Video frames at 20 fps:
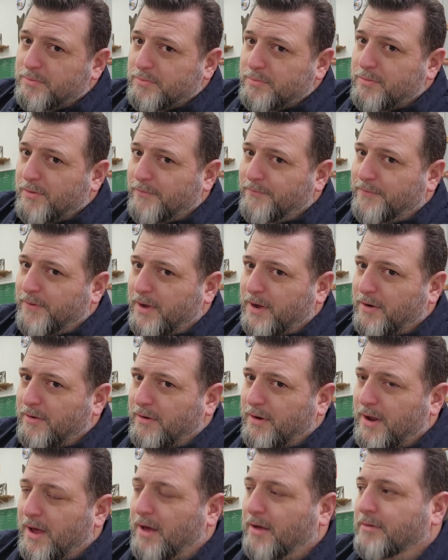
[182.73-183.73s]
we'll figure it
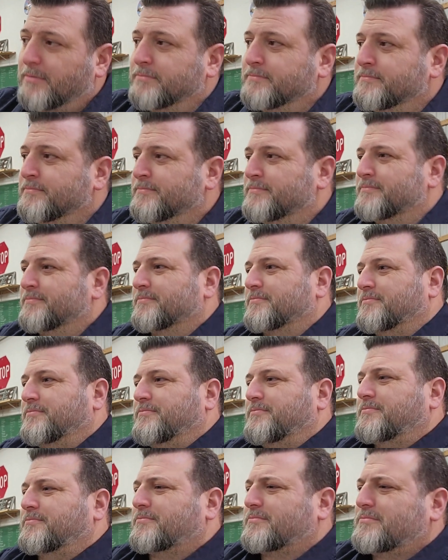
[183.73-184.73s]
out.
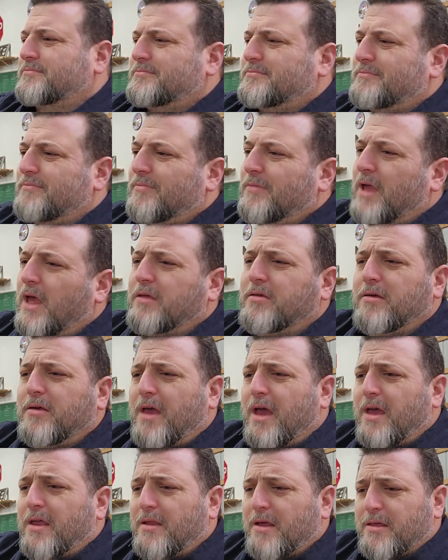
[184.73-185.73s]
I said,
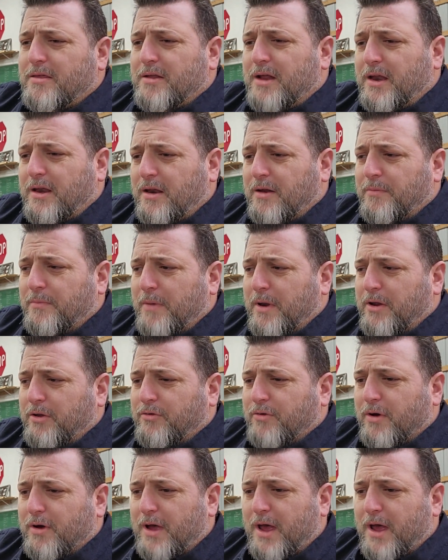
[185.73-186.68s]
yeah, I did a mini truck.